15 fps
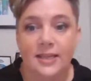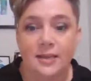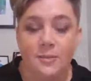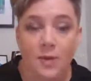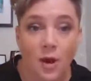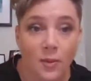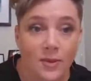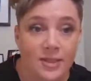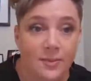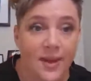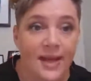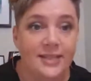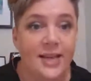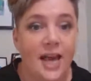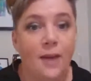Let them know what's
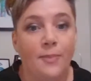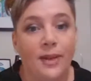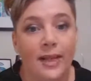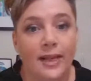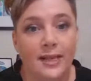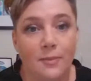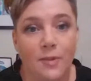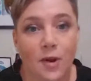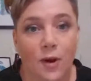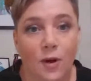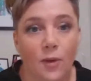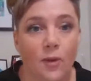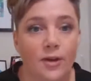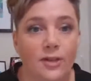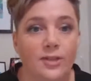about to happen. Let them
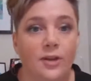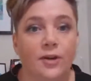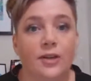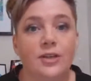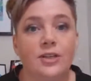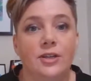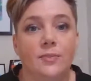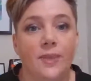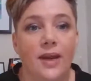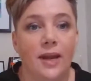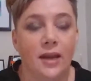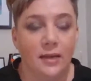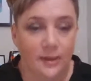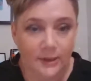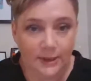know what's going to
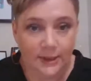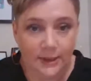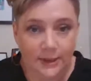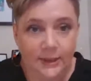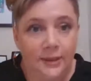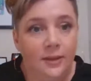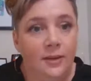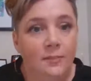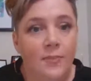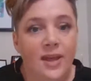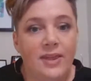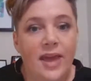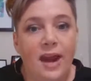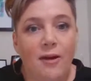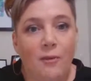be
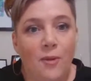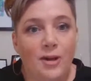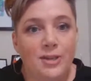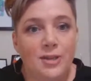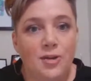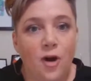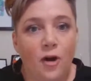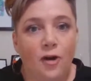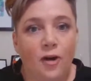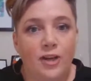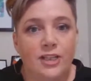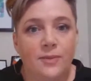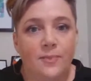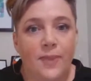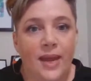there and what's not
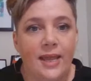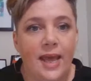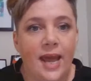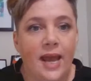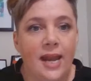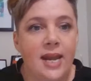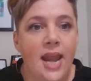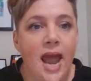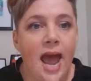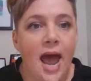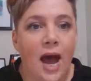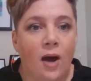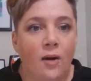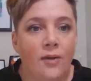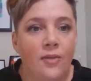going to be there.
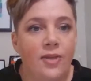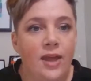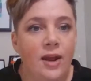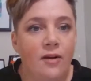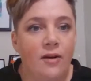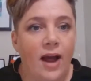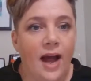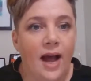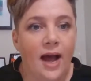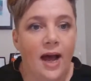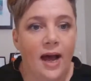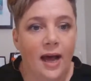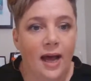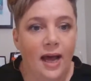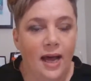Now, there
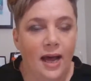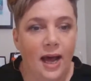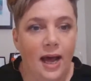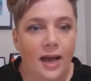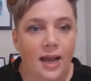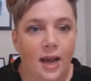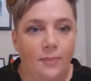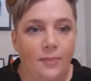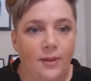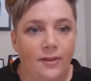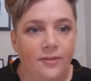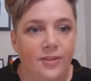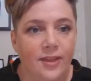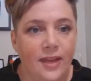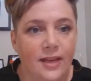are a couple
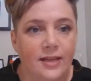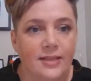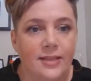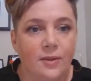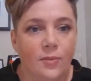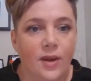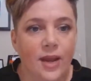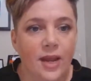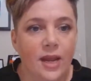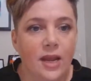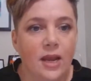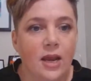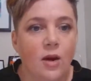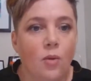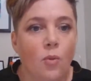of things that
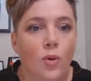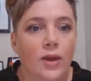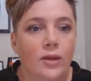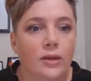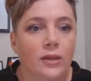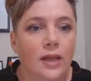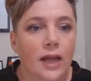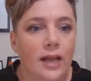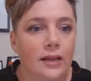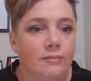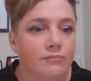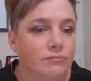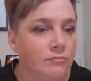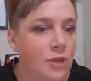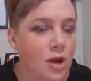we will
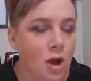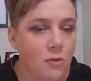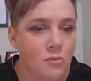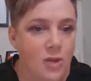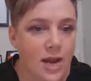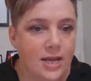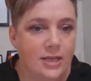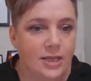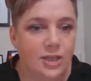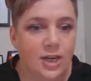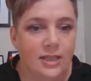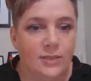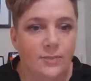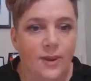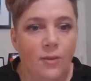need to
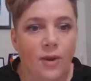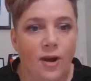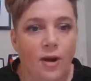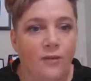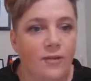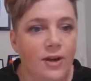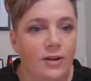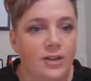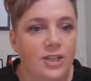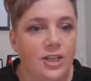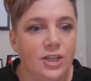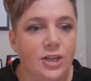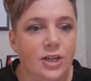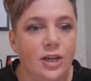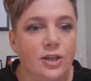just be aware of in
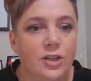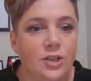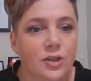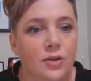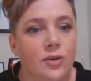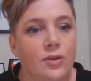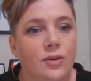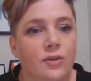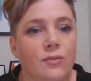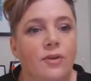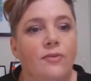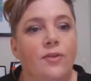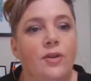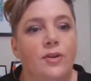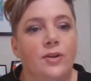addition to the
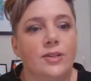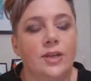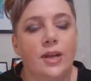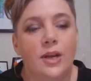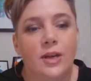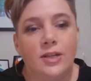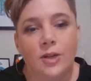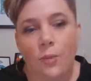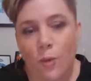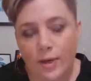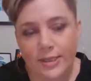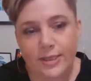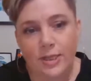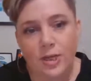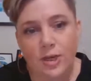reviews. So
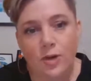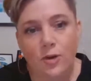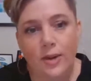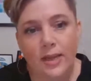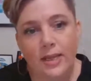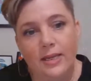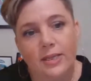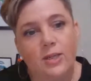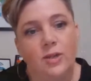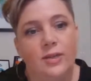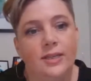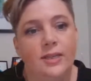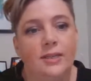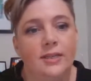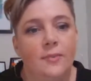what's new in this
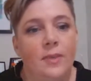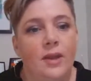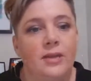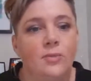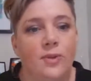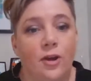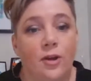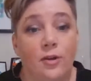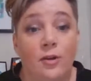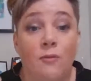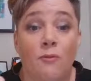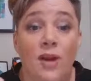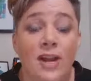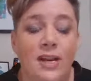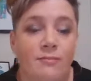new system is we got a
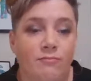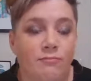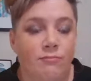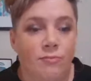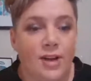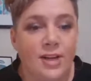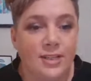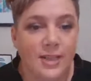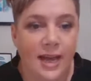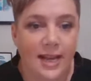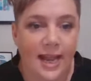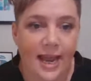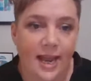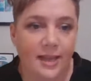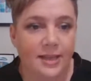
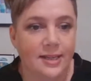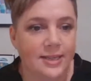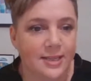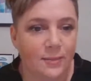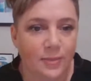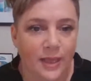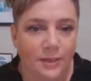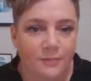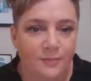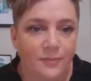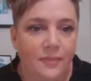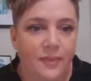redesigned layout that's simpler.